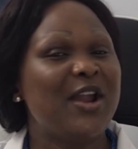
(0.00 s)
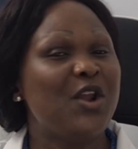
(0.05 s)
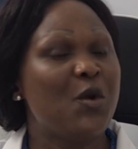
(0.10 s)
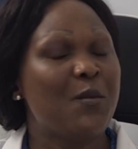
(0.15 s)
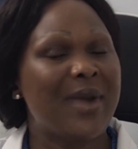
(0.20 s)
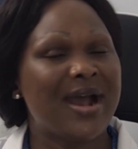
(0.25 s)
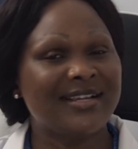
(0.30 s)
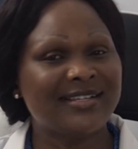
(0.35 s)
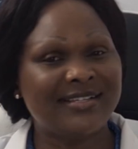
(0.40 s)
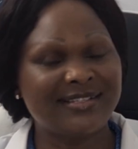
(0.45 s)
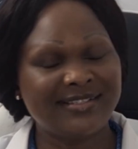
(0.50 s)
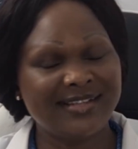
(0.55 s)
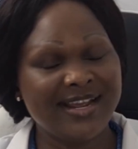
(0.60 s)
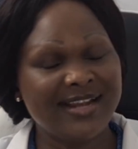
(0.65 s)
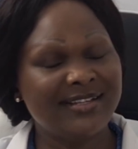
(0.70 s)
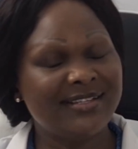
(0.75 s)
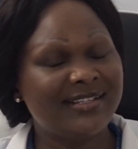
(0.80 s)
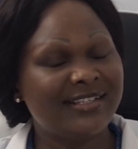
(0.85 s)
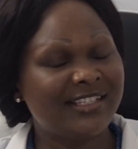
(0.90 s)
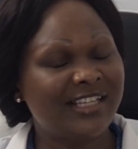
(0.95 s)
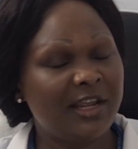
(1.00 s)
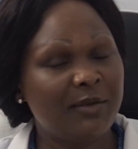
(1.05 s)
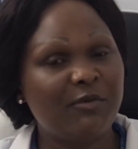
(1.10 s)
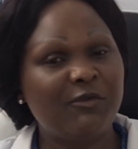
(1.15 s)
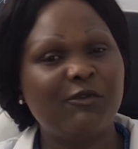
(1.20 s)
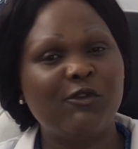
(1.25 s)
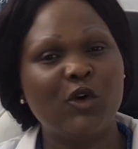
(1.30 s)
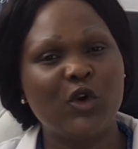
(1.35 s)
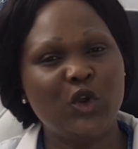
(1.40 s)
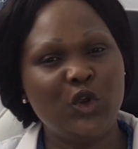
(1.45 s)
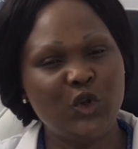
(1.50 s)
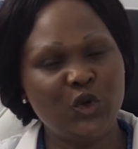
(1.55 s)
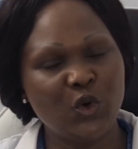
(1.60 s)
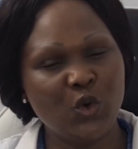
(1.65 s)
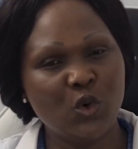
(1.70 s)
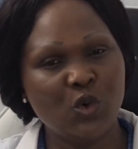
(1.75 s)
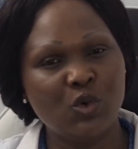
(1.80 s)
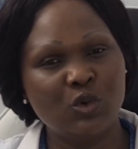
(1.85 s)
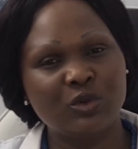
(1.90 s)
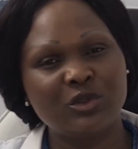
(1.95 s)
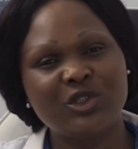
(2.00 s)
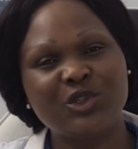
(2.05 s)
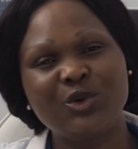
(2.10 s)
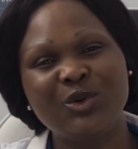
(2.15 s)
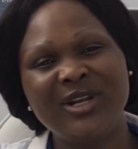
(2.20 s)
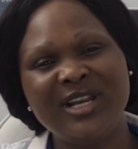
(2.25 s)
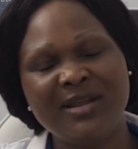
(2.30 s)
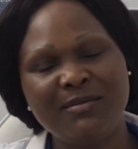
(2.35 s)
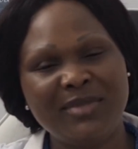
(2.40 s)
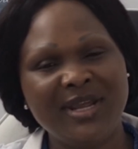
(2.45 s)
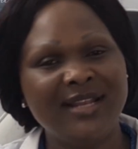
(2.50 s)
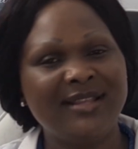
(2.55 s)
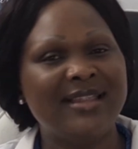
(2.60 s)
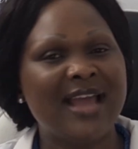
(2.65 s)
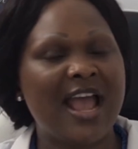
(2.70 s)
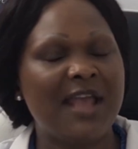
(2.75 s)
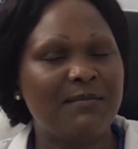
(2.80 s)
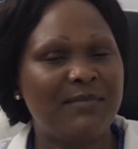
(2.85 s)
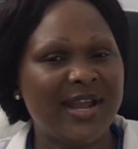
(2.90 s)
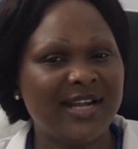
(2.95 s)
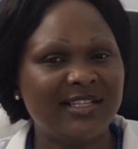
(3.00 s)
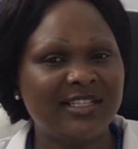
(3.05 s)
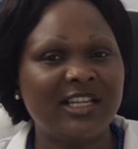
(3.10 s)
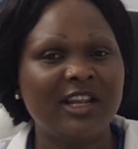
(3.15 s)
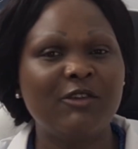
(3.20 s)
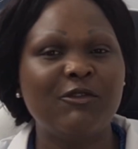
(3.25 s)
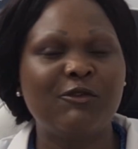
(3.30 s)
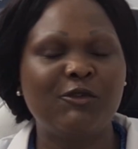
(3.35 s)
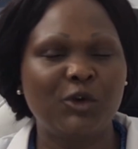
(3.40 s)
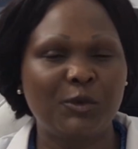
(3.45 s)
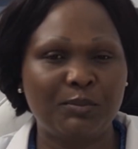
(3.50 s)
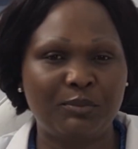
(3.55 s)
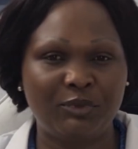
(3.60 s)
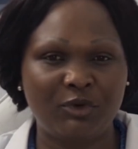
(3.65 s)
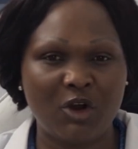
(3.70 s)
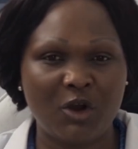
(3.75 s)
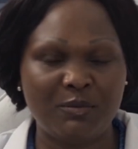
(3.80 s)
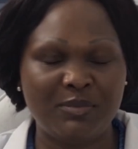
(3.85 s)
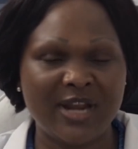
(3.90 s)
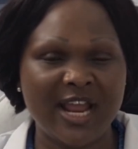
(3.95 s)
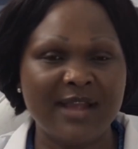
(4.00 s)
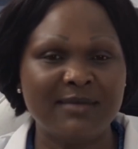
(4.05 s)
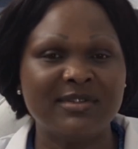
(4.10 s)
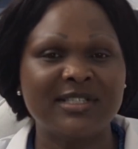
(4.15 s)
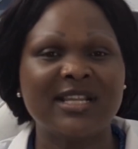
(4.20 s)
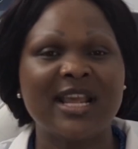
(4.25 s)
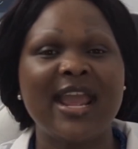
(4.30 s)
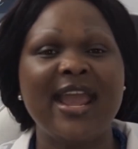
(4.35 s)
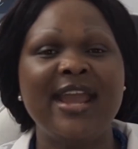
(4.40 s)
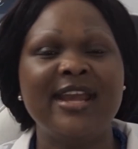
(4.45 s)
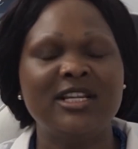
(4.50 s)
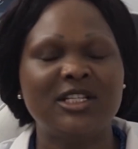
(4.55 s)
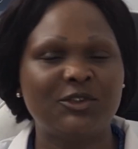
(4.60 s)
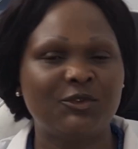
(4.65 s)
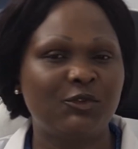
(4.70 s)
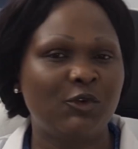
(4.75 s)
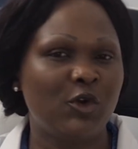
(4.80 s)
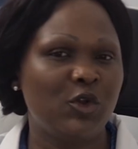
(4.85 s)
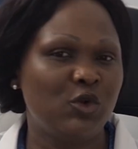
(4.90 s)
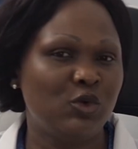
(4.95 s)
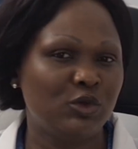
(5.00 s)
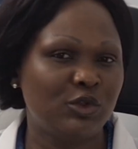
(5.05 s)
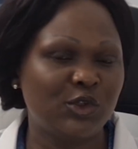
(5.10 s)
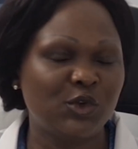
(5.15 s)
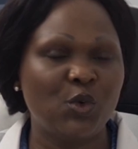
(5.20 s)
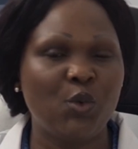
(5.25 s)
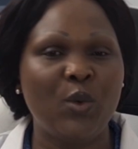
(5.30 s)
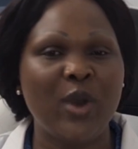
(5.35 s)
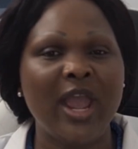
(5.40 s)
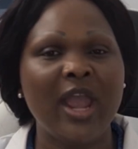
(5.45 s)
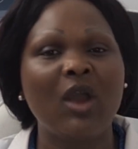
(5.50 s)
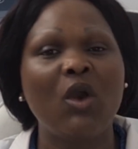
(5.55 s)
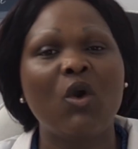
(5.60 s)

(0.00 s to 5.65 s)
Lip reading: number 6 tip for you to limit diabetic foot problems is for you to wear